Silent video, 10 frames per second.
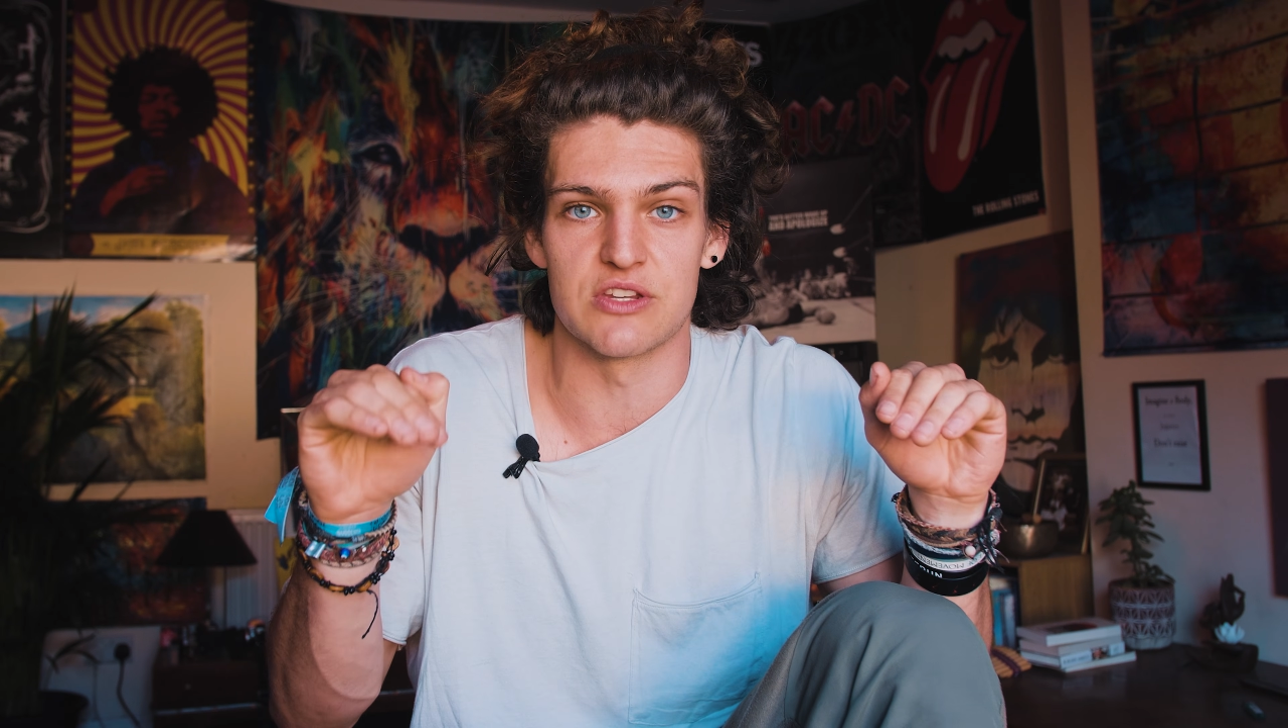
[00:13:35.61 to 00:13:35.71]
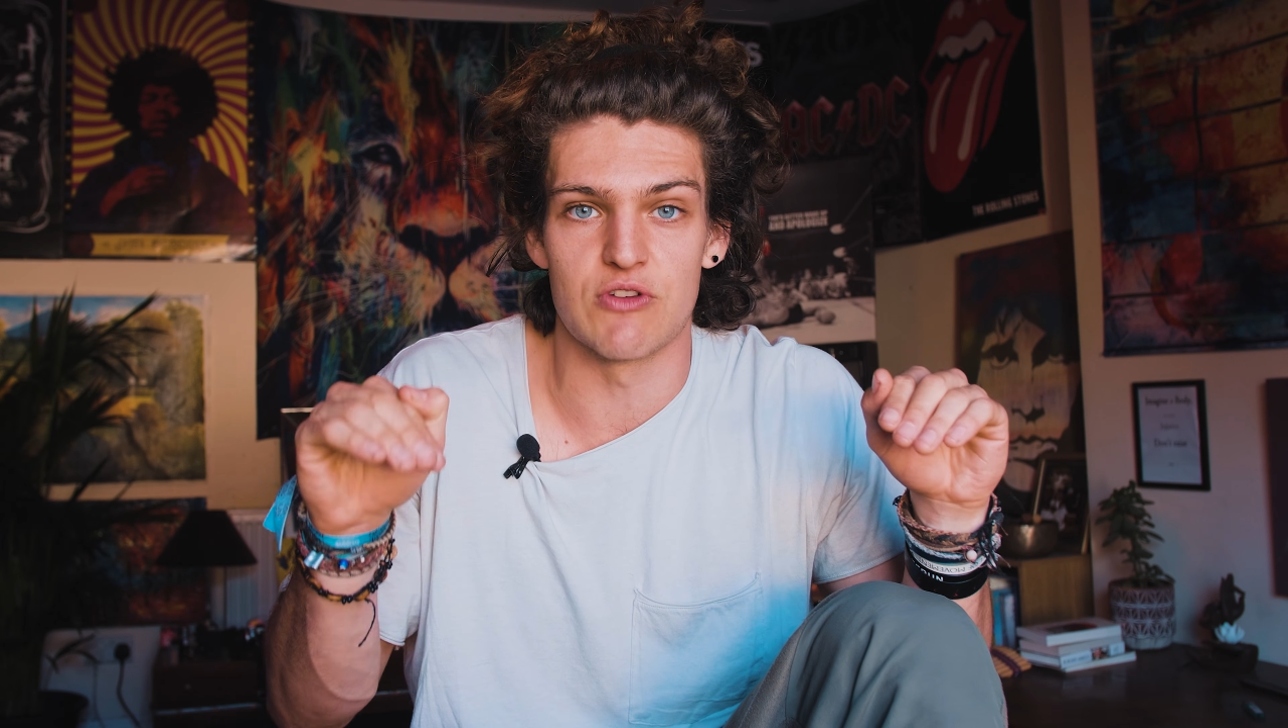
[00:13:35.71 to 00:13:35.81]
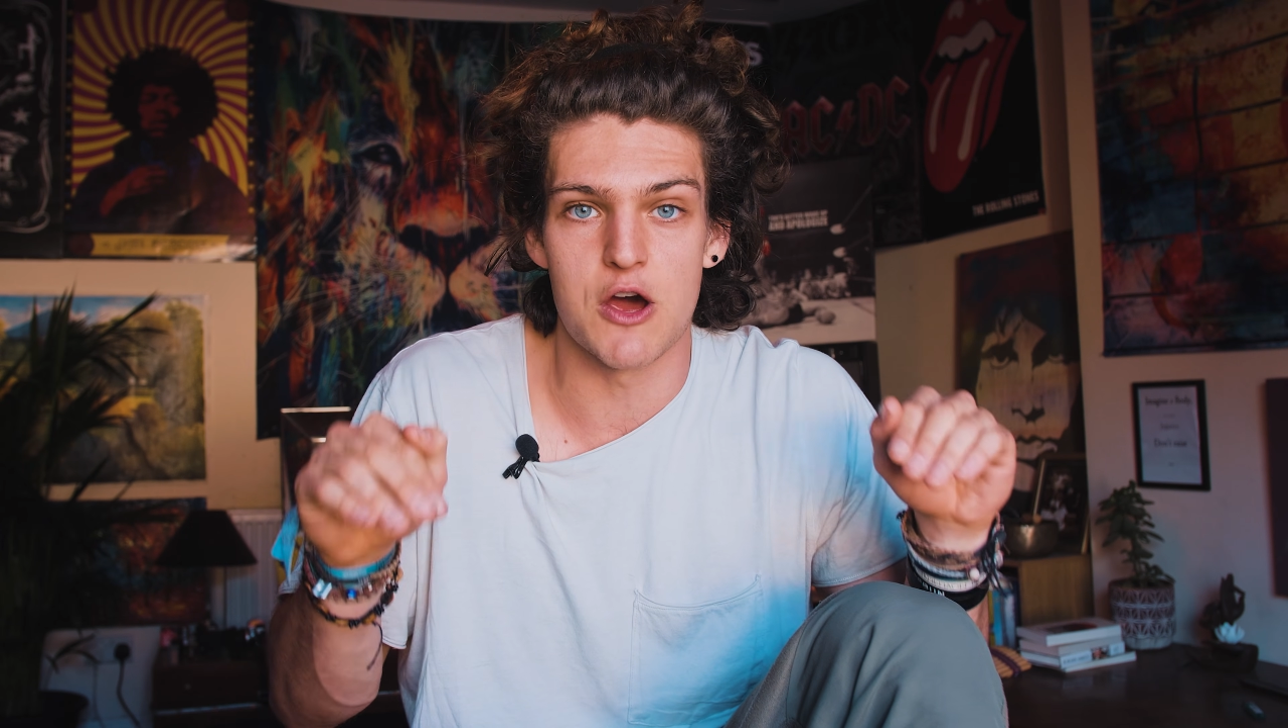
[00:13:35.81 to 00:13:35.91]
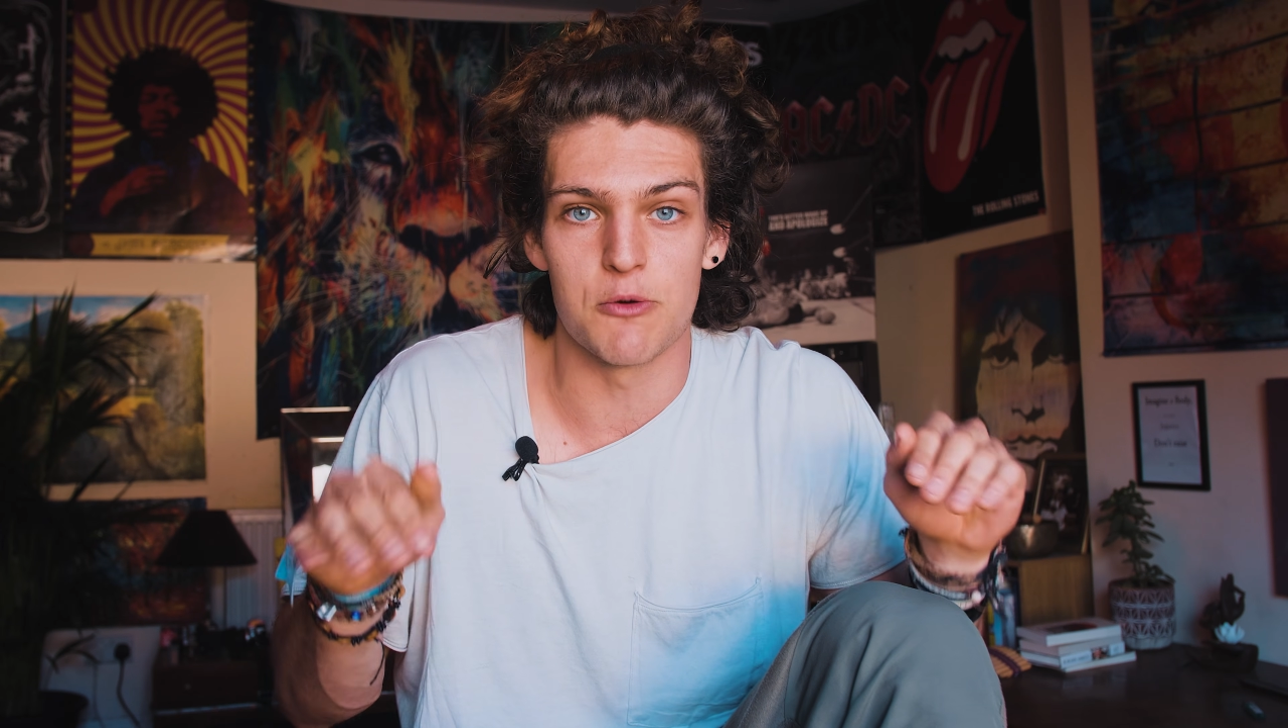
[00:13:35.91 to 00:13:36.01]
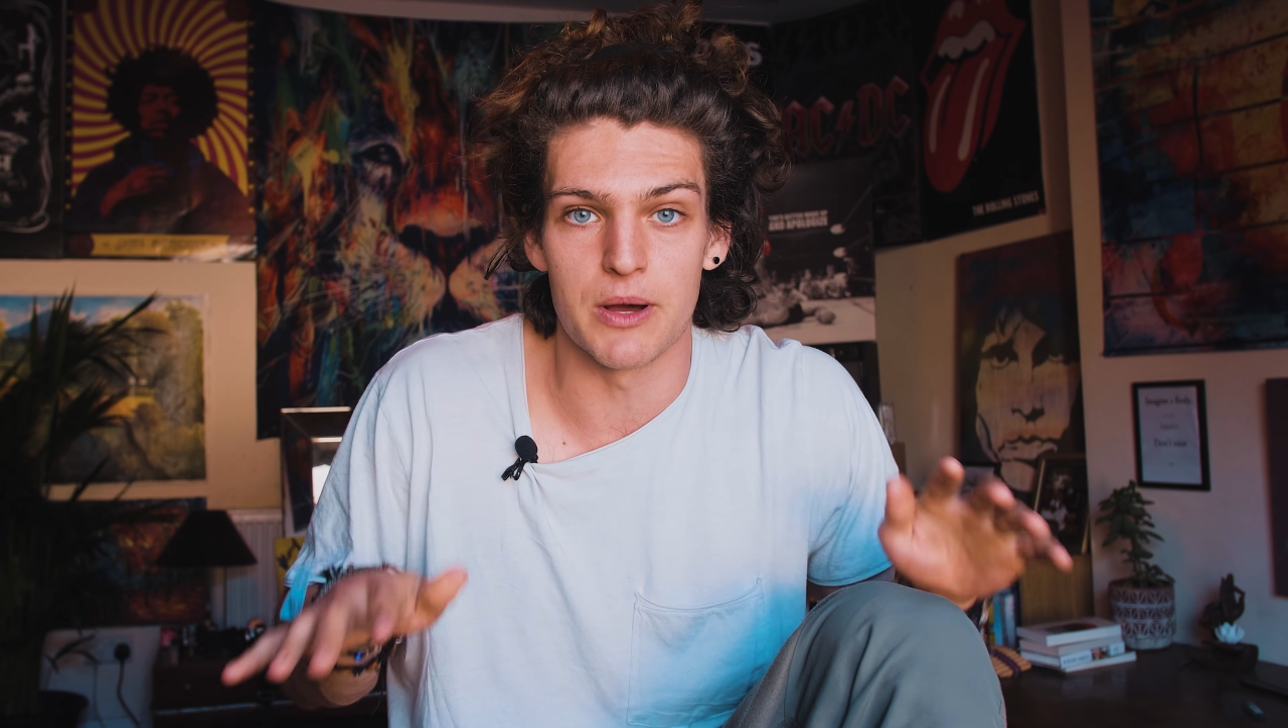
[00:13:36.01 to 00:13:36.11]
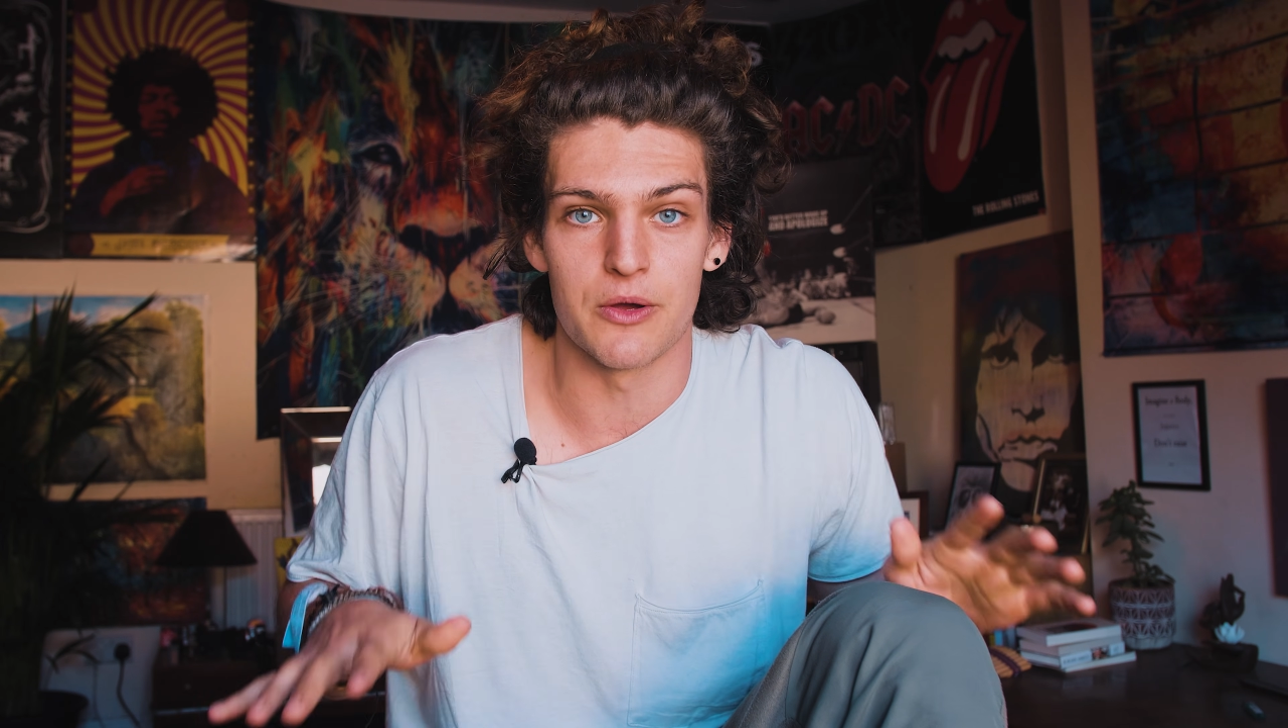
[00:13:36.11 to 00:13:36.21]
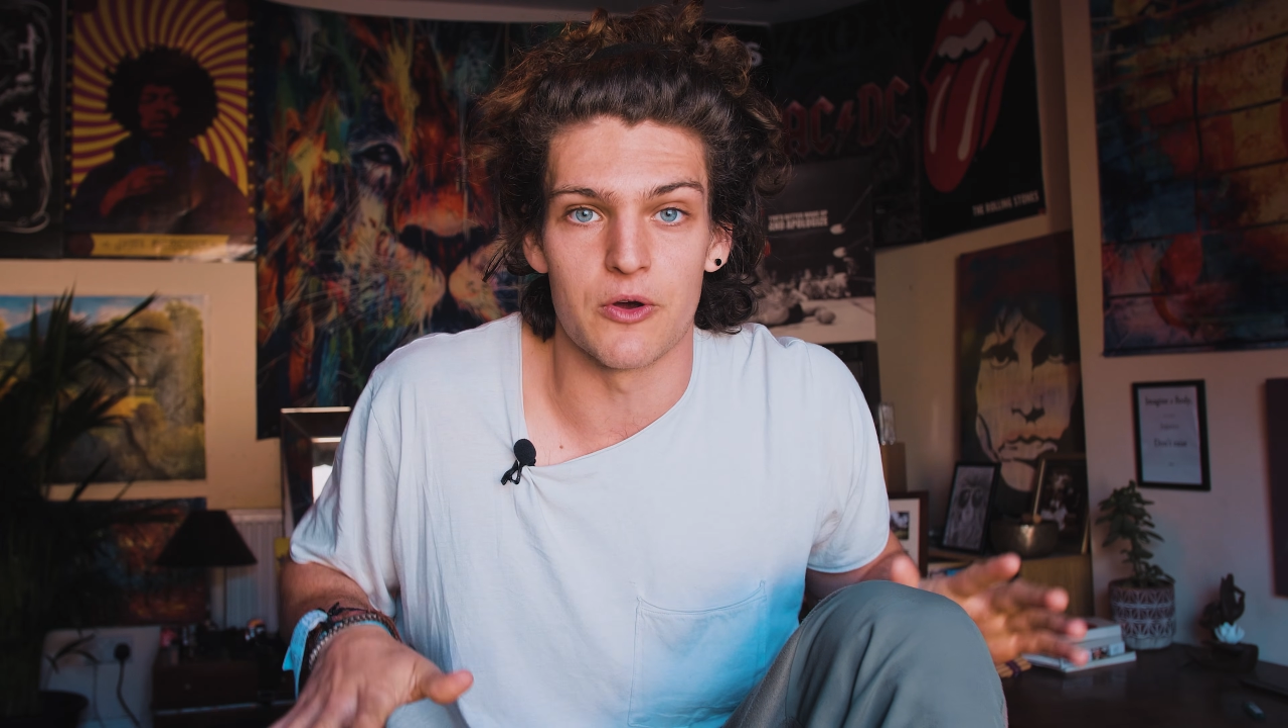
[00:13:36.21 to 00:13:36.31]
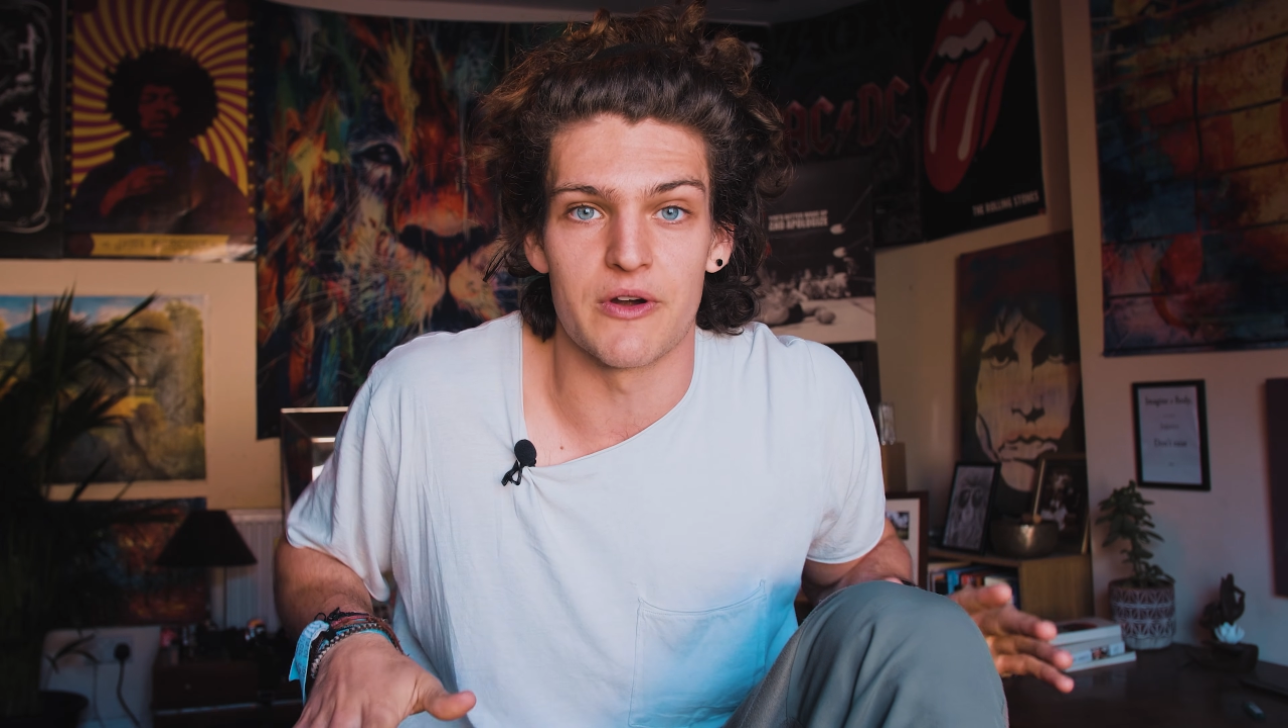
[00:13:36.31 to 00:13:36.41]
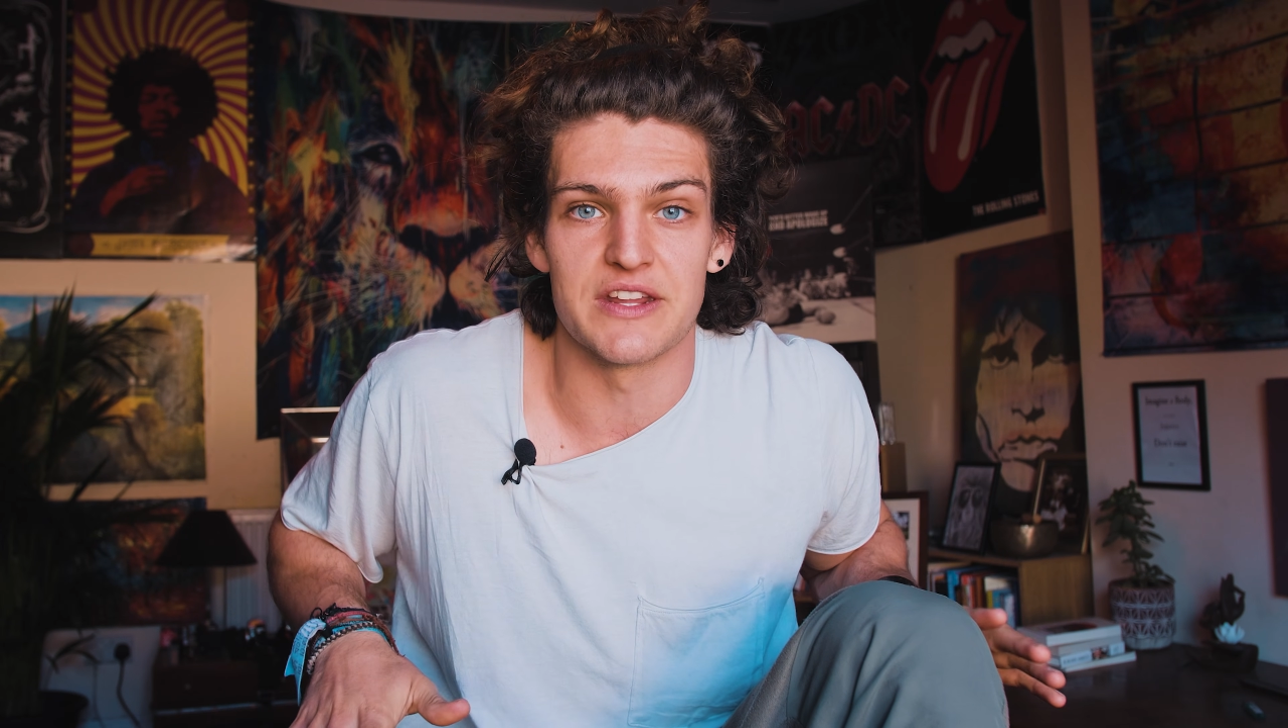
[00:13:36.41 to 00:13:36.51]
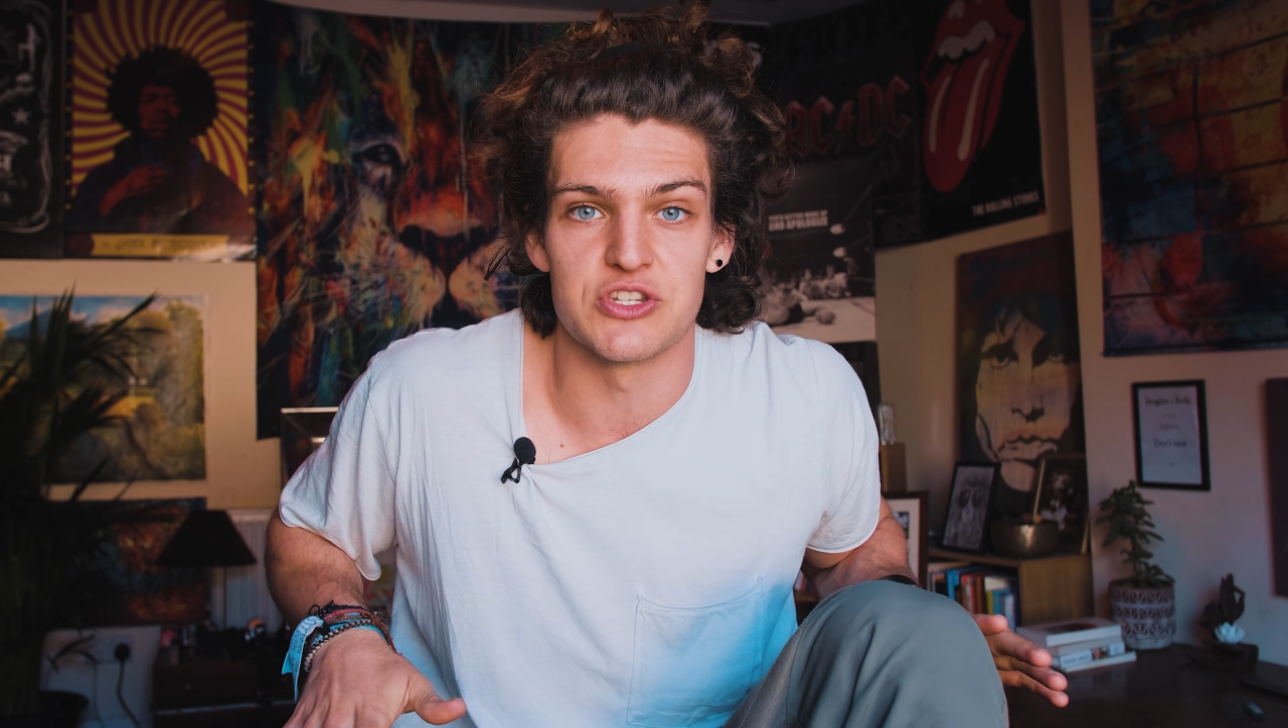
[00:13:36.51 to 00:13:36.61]
your elbow
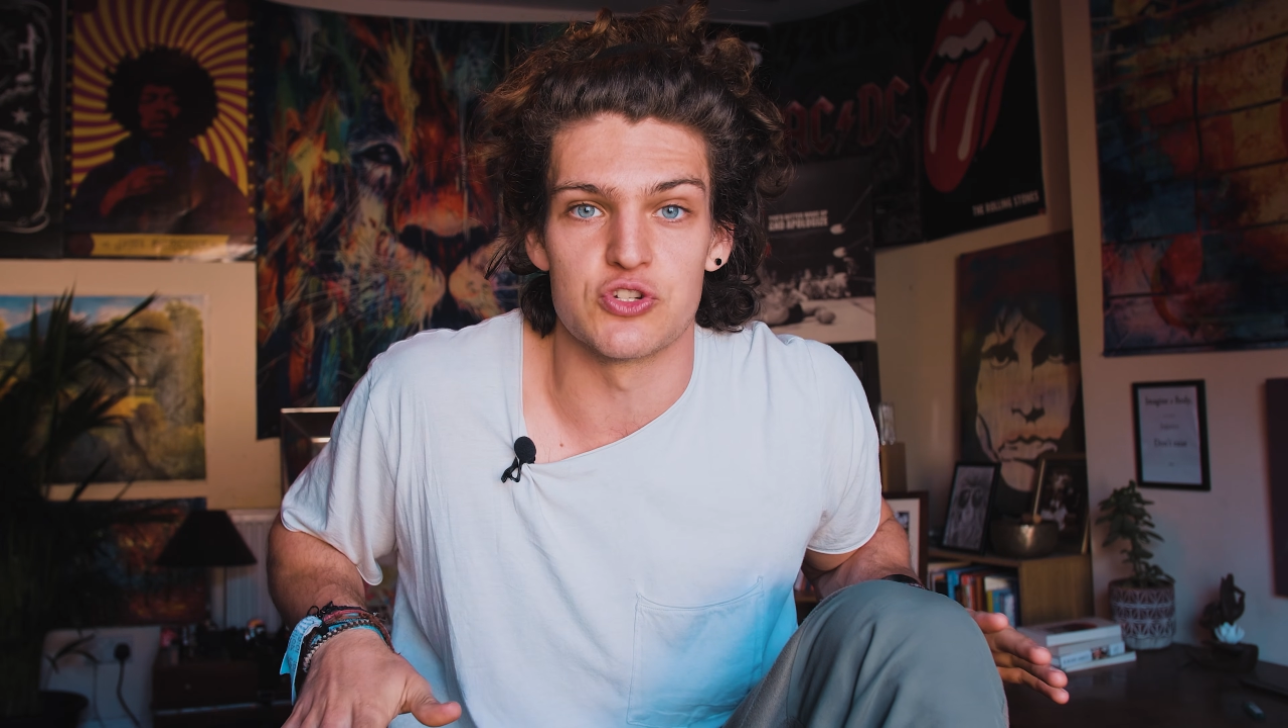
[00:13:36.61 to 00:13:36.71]
or any